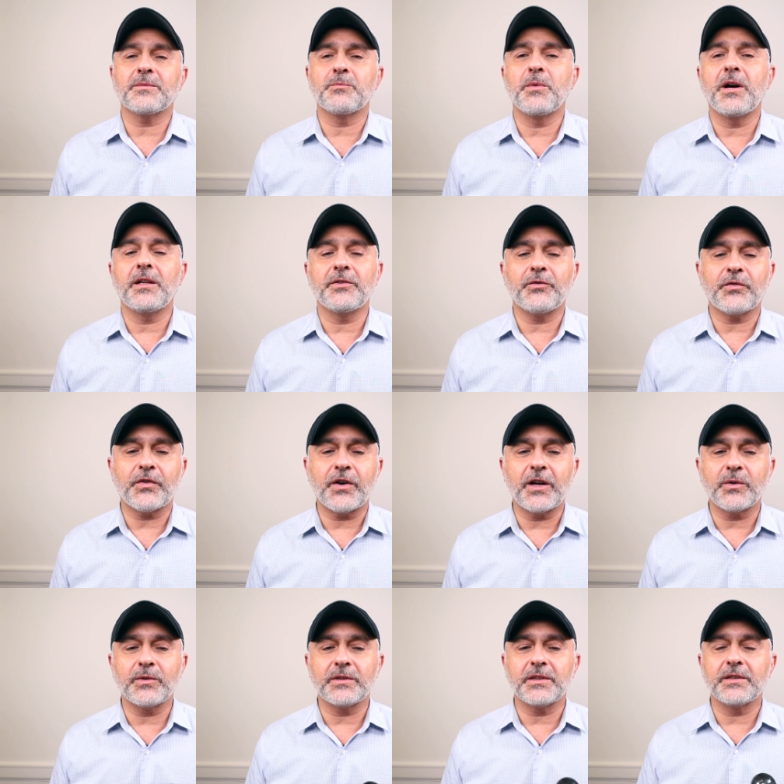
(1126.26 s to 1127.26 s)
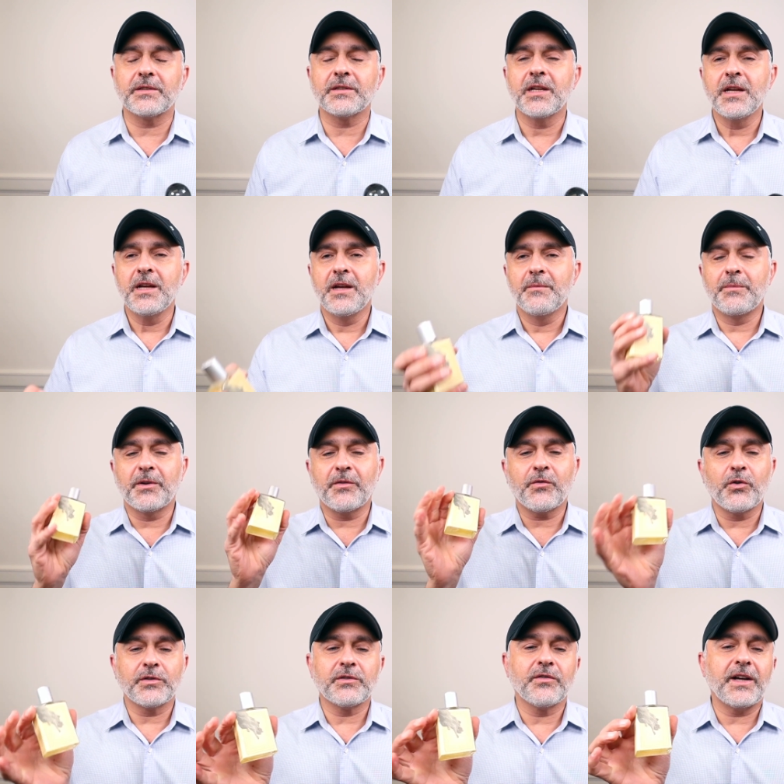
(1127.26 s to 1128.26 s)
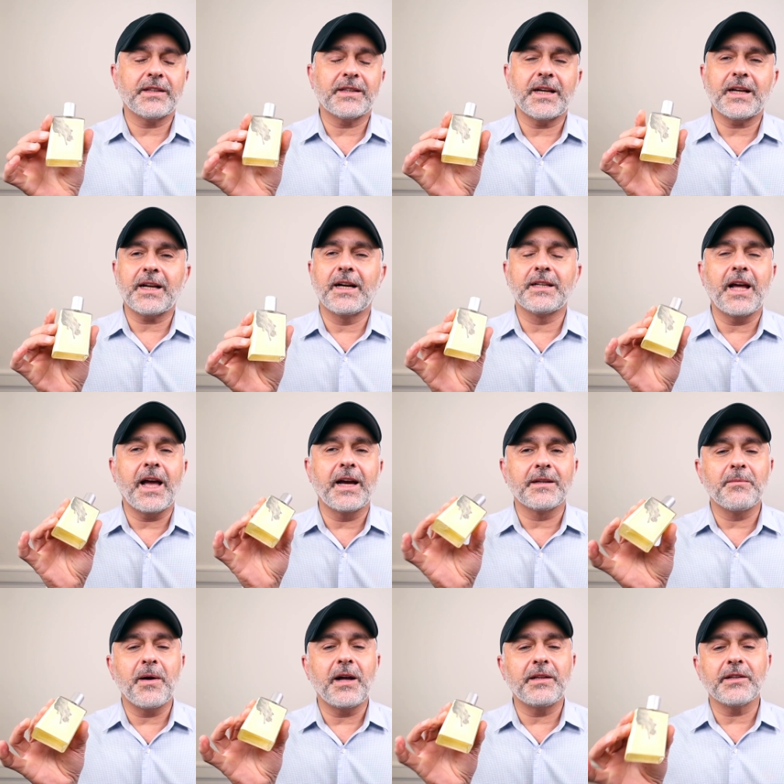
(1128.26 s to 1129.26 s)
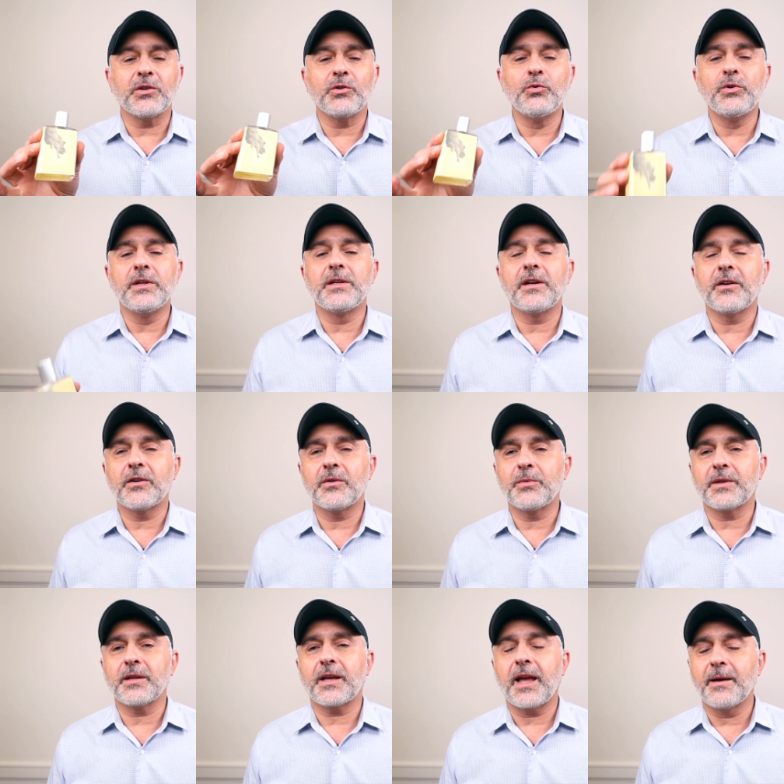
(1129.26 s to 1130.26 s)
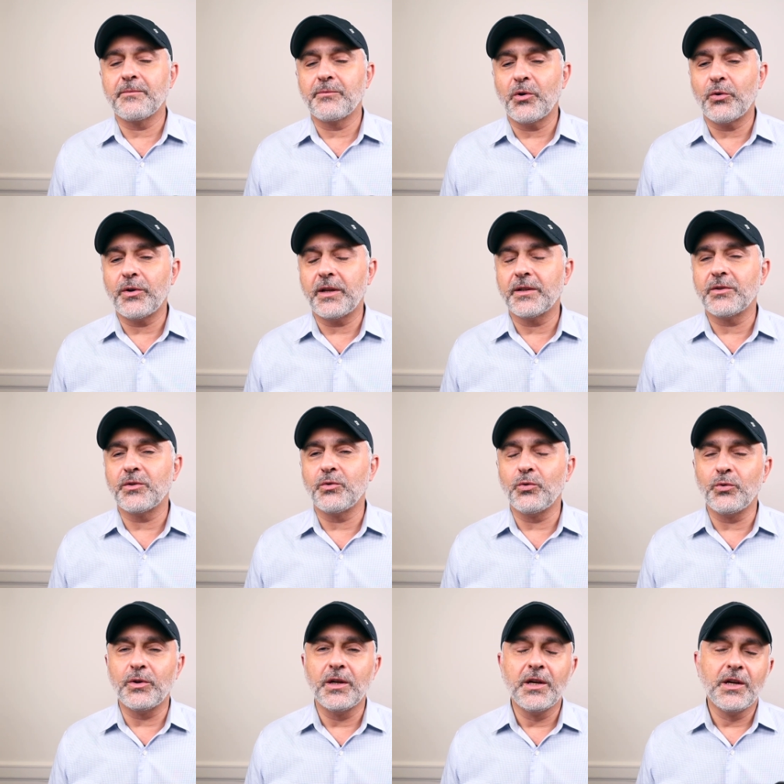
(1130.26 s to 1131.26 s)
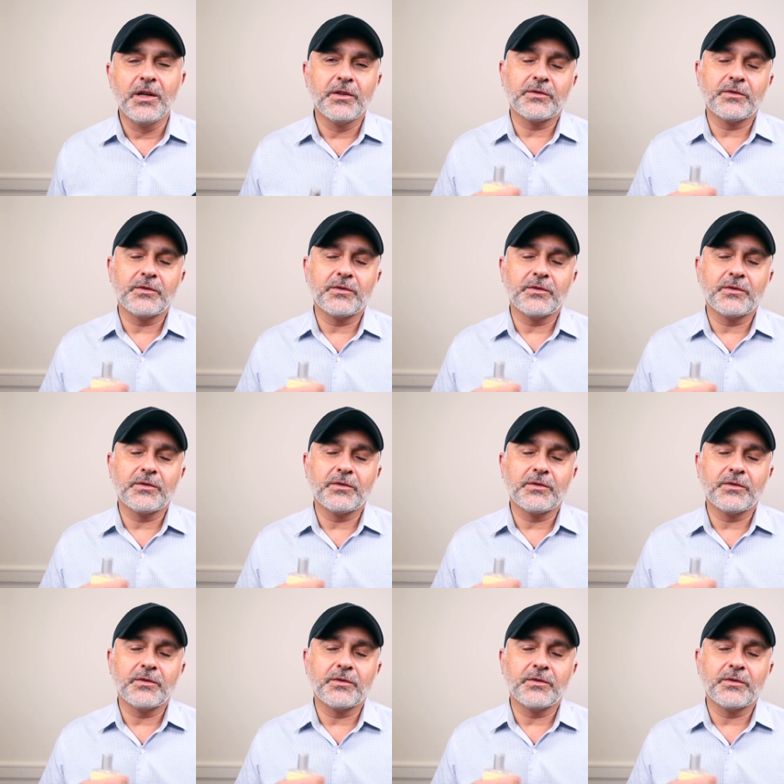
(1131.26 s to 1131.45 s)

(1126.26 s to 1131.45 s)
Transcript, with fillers: smell and fragrances. But of course you've got that kind of animalic oud in here with the Cambodian oud.